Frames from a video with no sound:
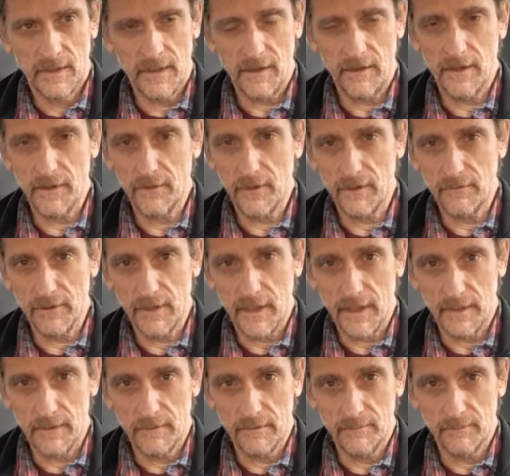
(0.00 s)
Now, I don't have a
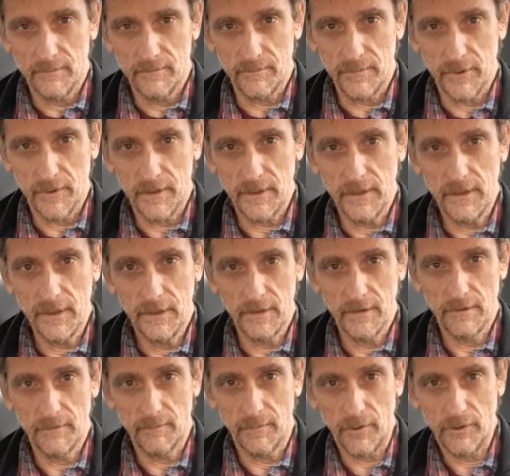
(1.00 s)
lot of money
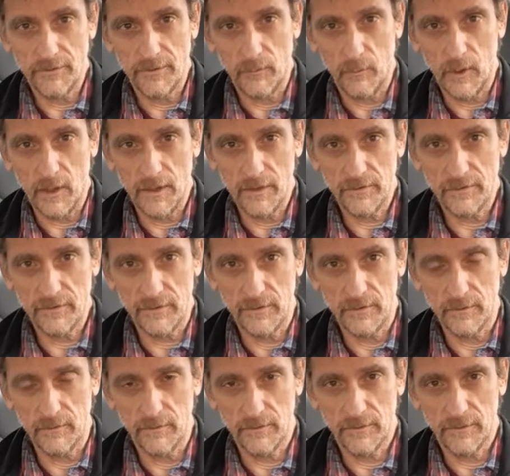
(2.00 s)
budget wise
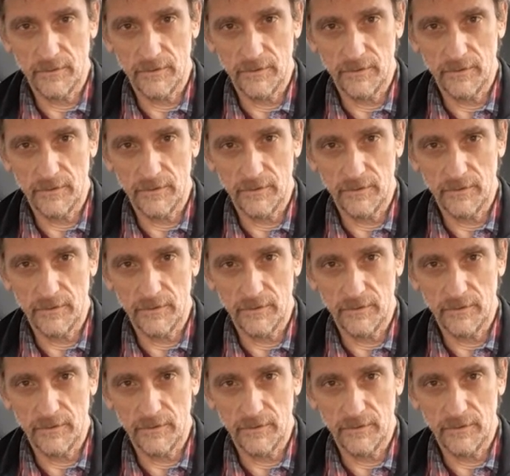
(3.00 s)
to